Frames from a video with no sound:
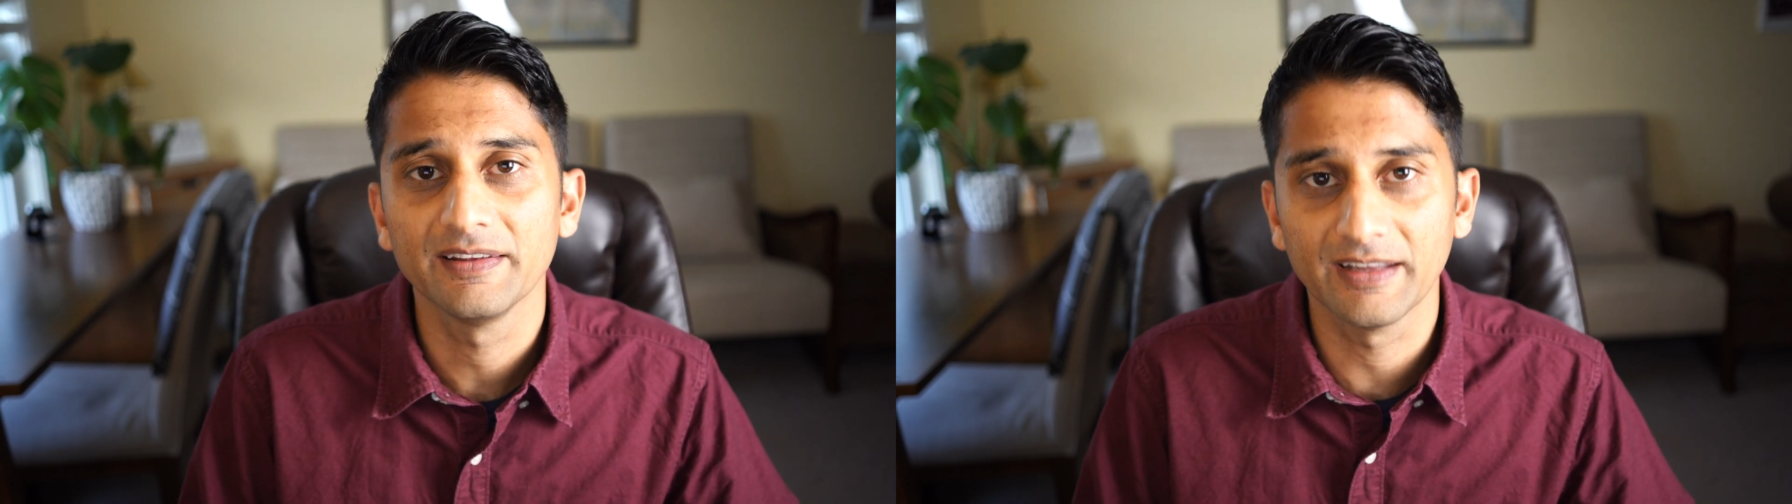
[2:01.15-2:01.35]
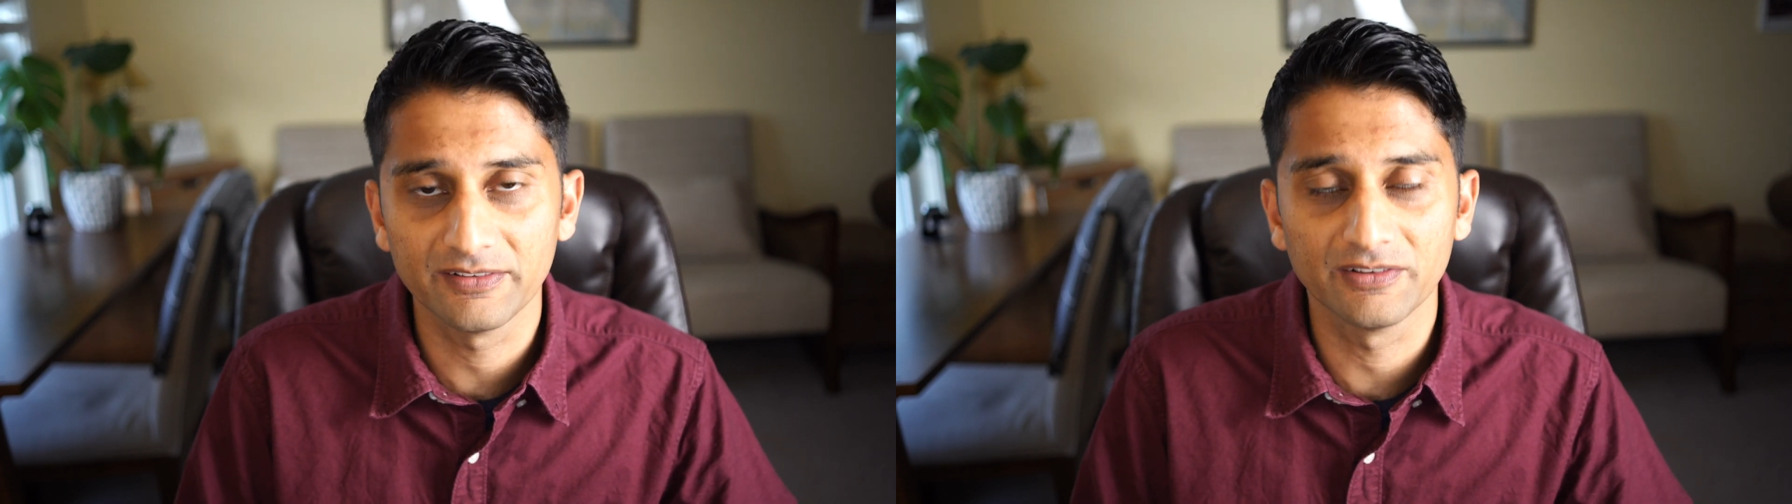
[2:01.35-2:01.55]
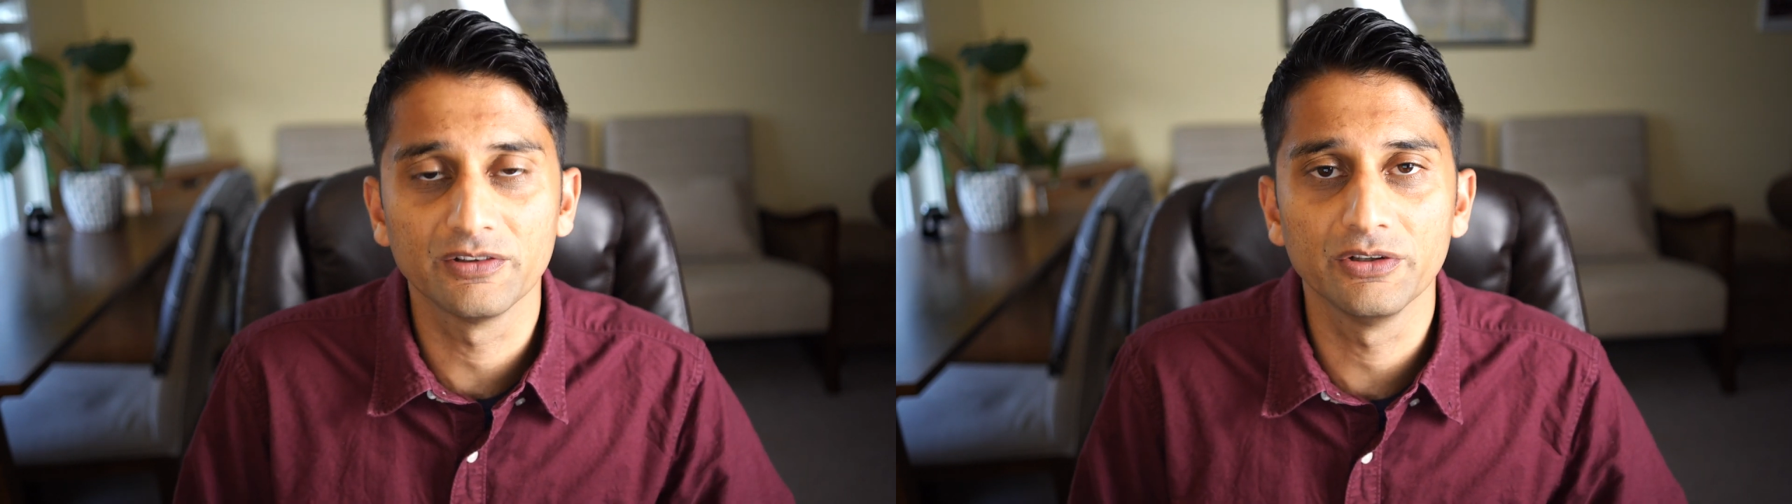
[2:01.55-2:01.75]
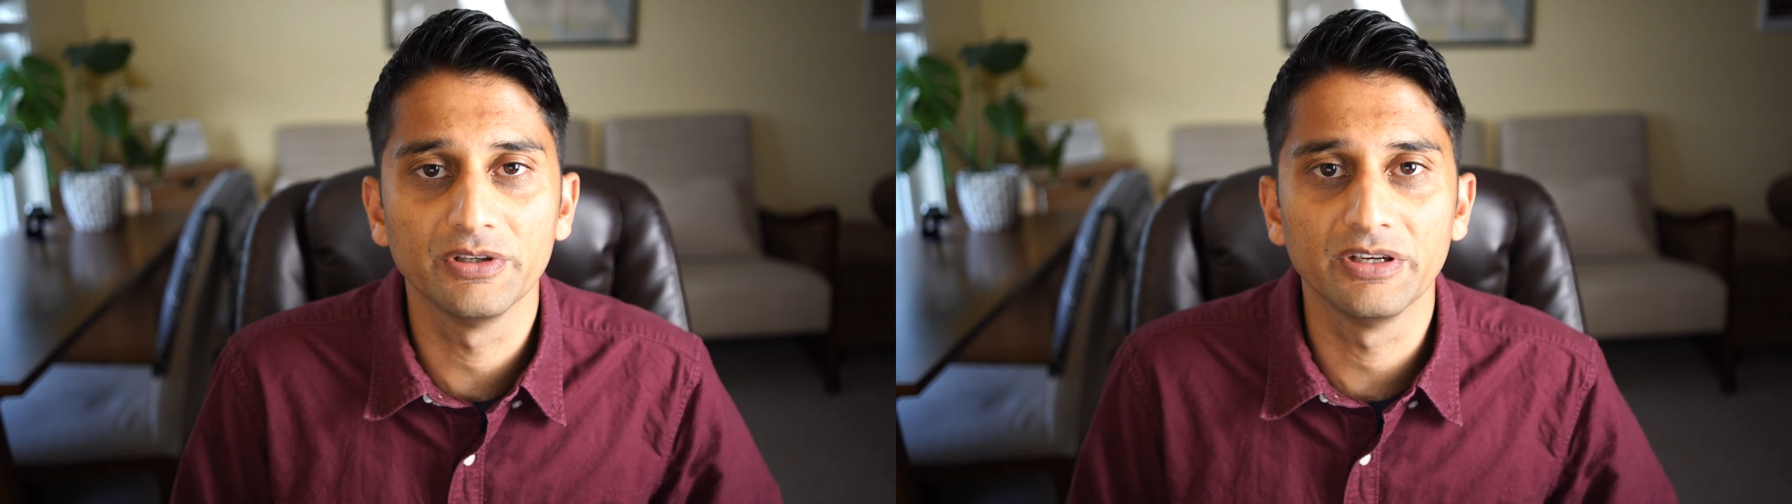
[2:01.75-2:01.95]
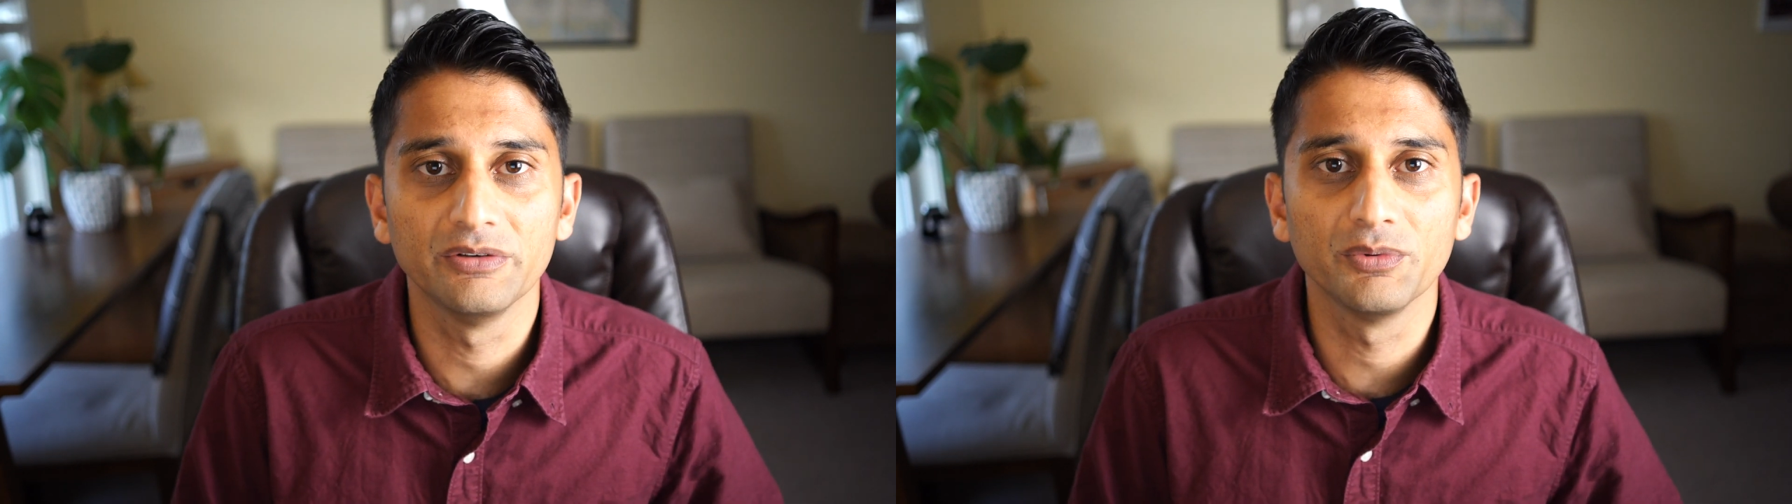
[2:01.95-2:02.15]
that's
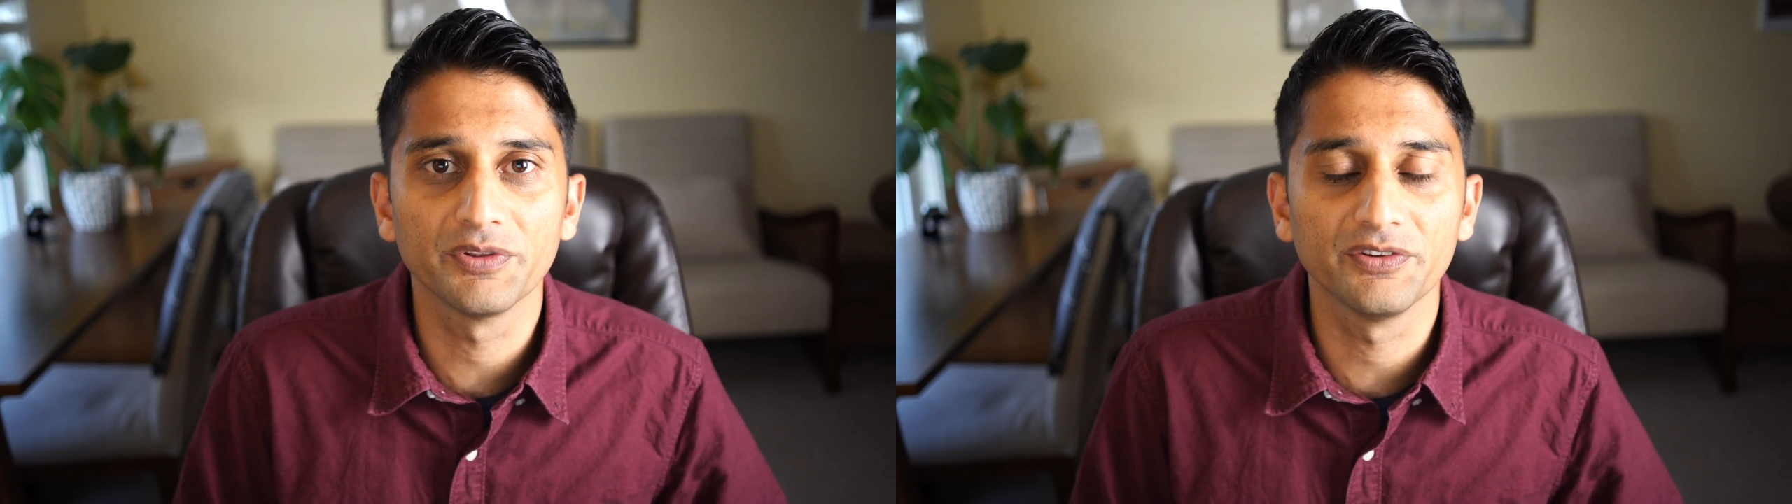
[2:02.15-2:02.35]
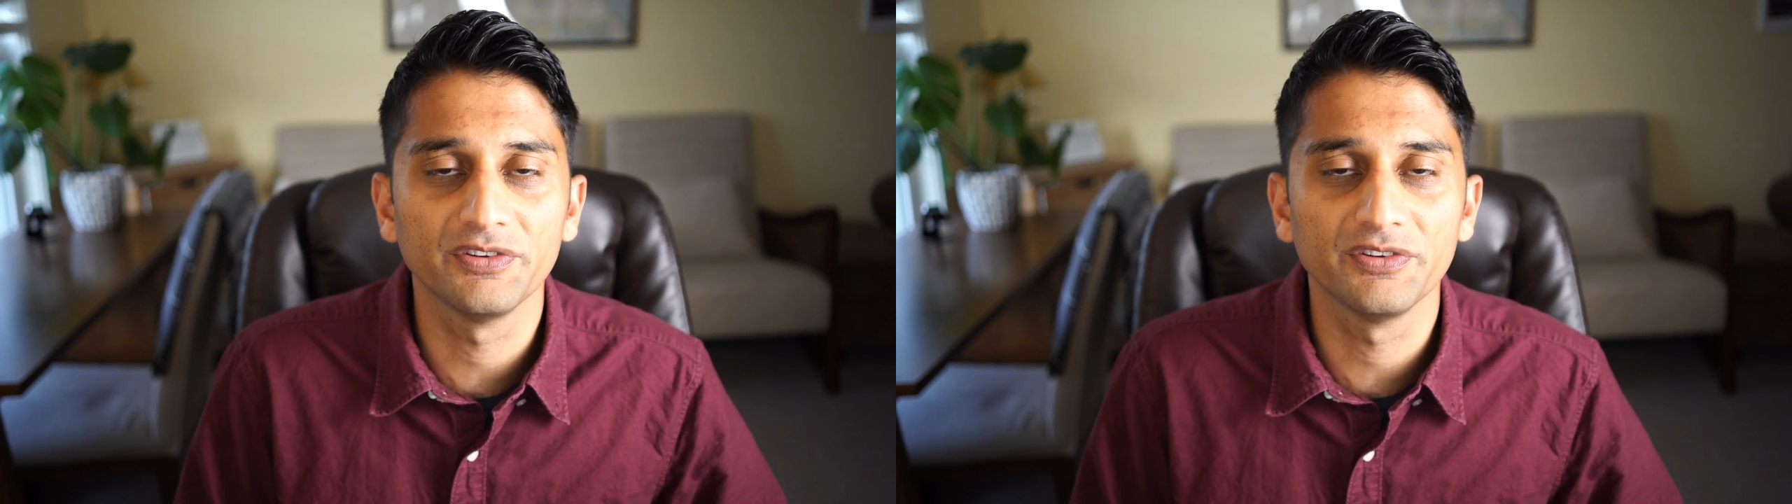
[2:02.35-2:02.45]
included with the